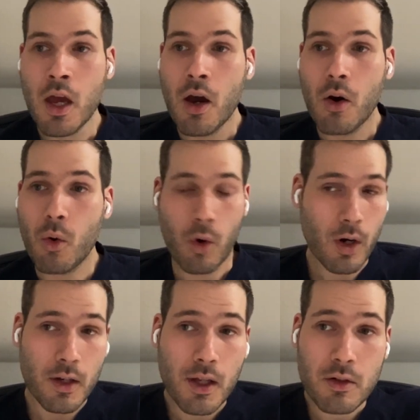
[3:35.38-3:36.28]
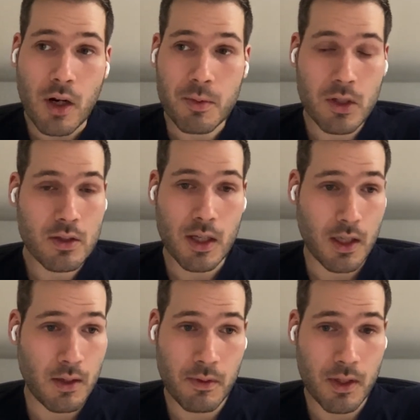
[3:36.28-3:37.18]
Or another option is like
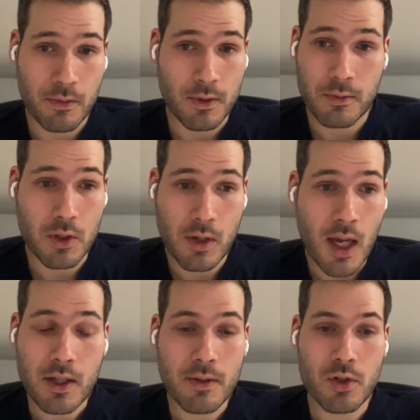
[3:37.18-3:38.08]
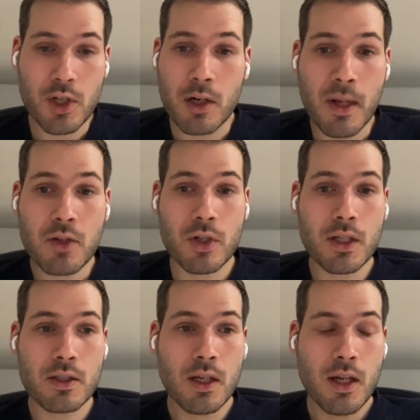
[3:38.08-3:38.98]
even if, if you can't even share
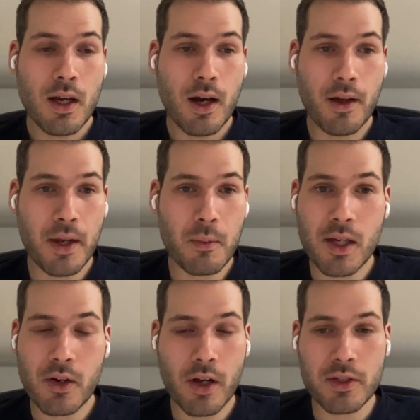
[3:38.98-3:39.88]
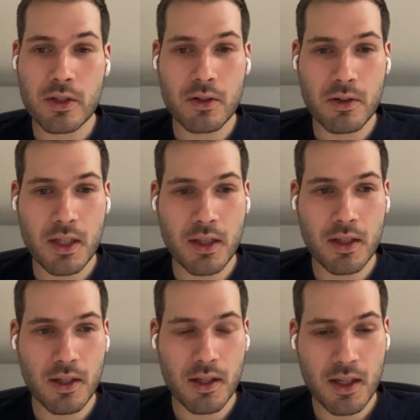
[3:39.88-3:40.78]
metrics, uh, then we can also in
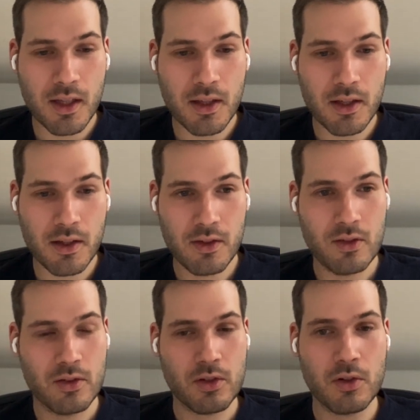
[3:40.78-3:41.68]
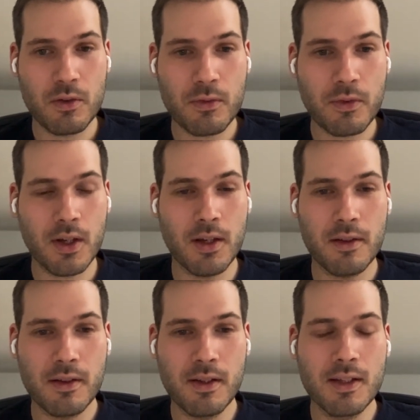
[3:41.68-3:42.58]
the in the sort of uh,
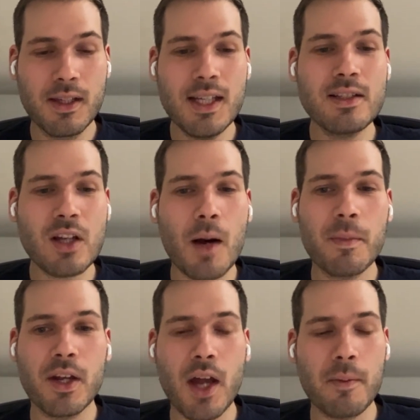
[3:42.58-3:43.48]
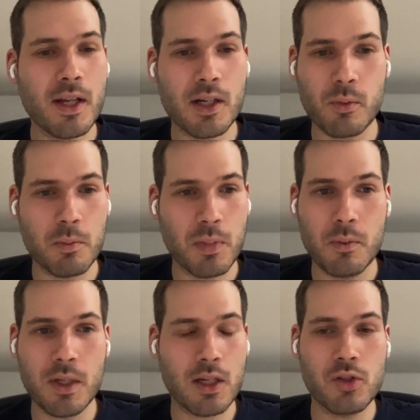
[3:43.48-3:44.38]
least common denominator would be
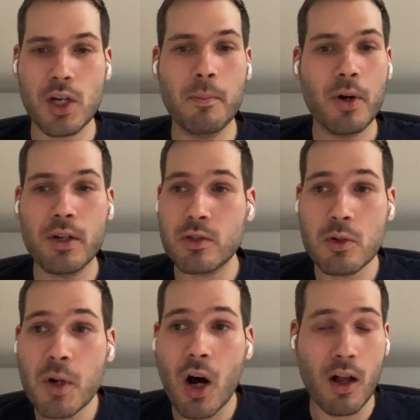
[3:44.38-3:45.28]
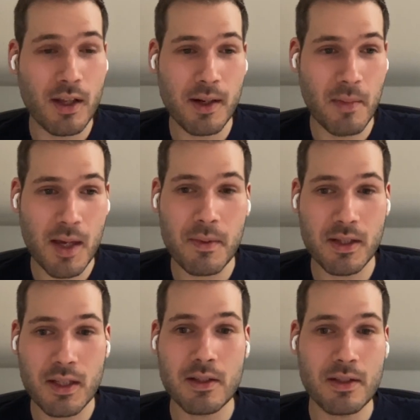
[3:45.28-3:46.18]
we can jump on a zoom call and maybe
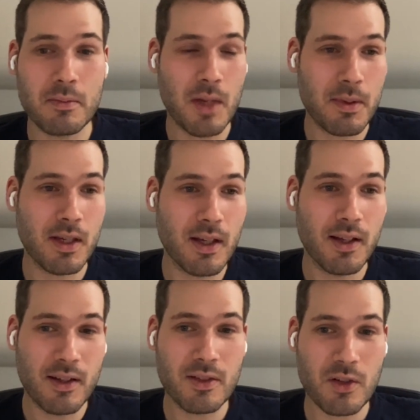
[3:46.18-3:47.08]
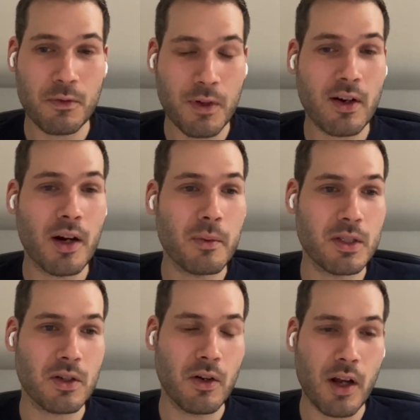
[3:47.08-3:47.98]
this maybe uh, sort of figure out
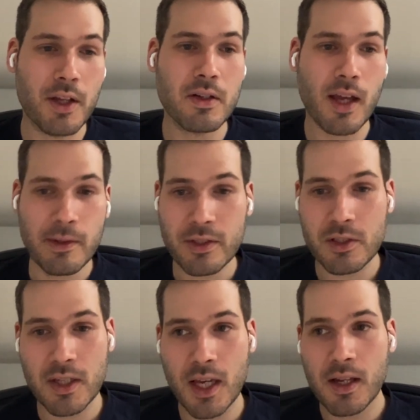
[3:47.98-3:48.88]
what's going on together so you get